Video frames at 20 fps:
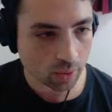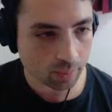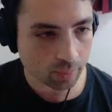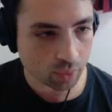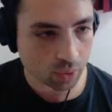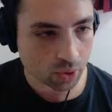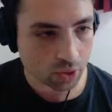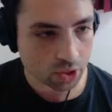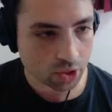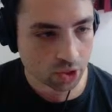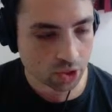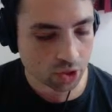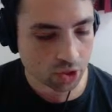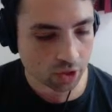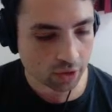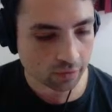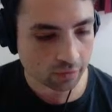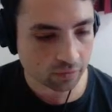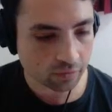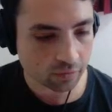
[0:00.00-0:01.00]
push
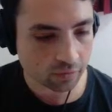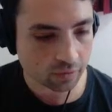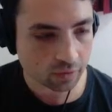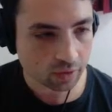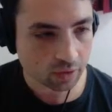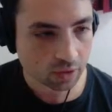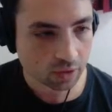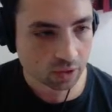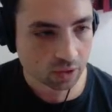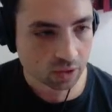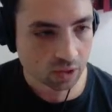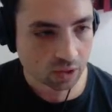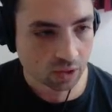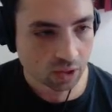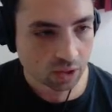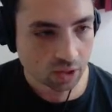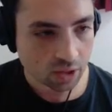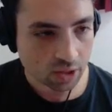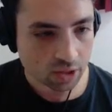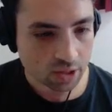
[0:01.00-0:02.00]
stuff
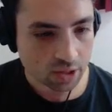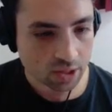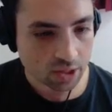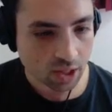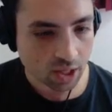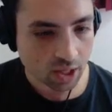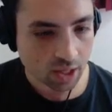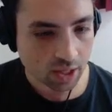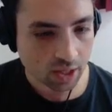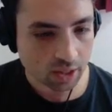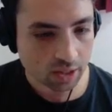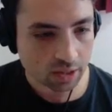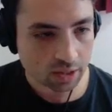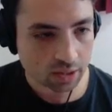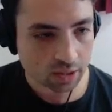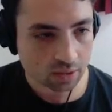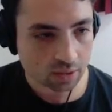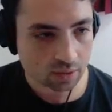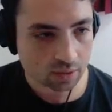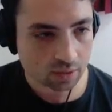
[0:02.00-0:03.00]
aside,
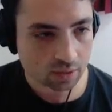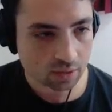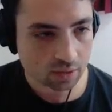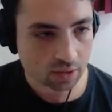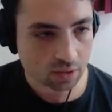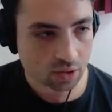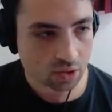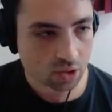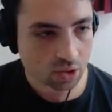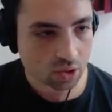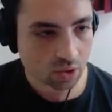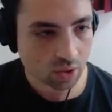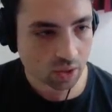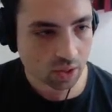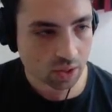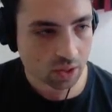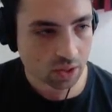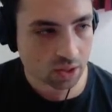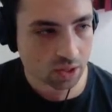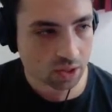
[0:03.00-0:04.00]
so I
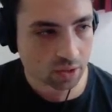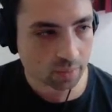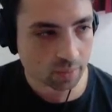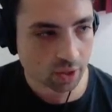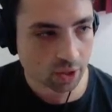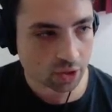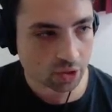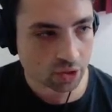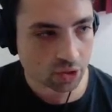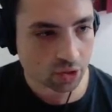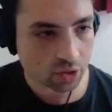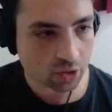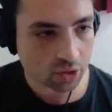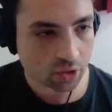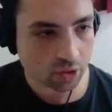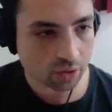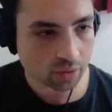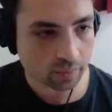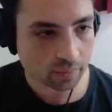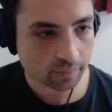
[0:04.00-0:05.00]
need to make
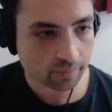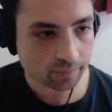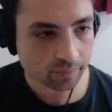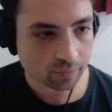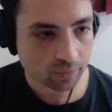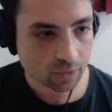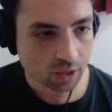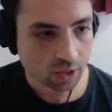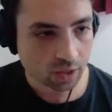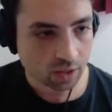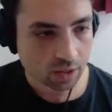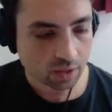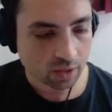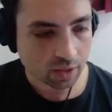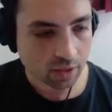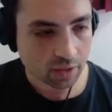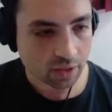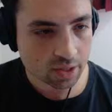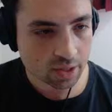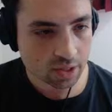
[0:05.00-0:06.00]
sure
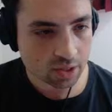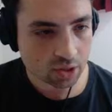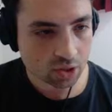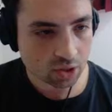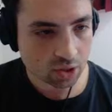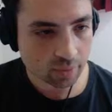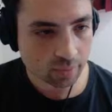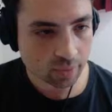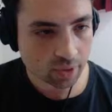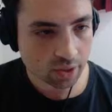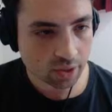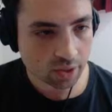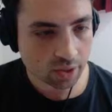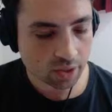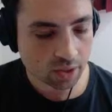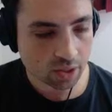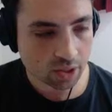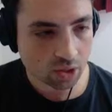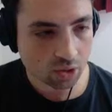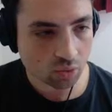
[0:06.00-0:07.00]
that this is going to be
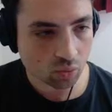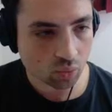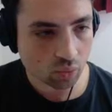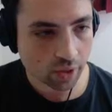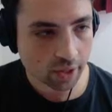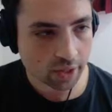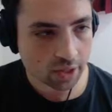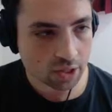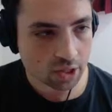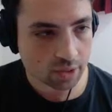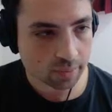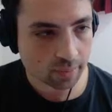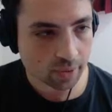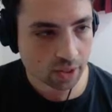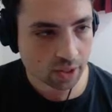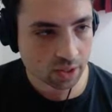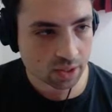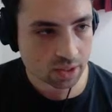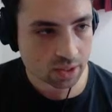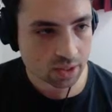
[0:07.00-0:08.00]
in the right
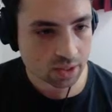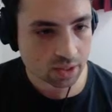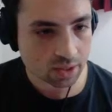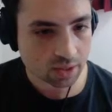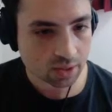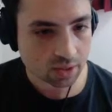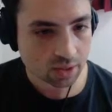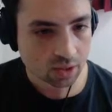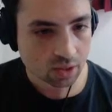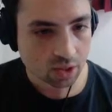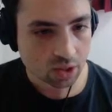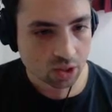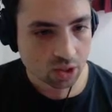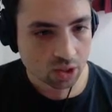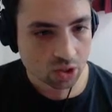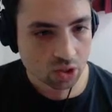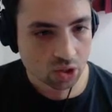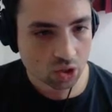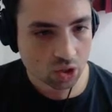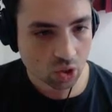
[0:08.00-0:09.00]
space.
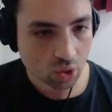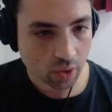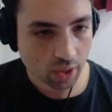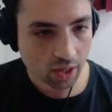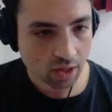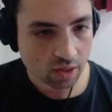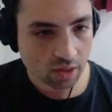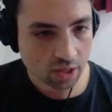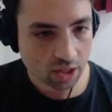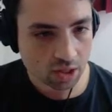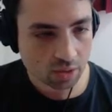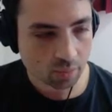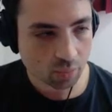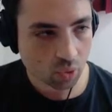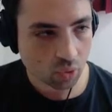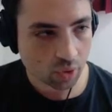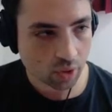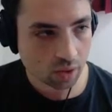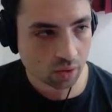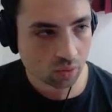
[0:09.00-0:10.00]
So at this
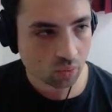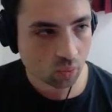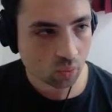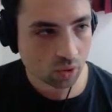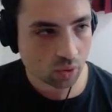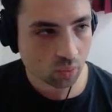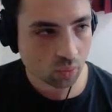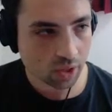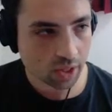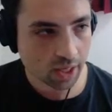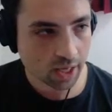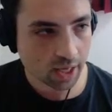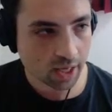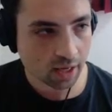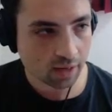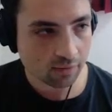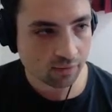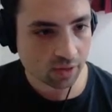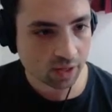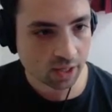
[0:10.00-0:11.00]
point, when we
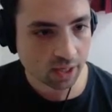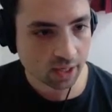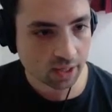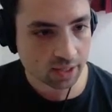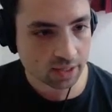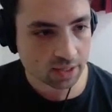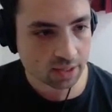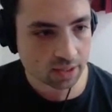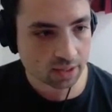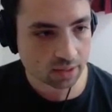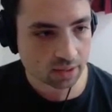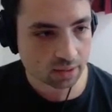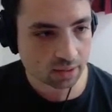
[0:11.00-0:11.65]
have that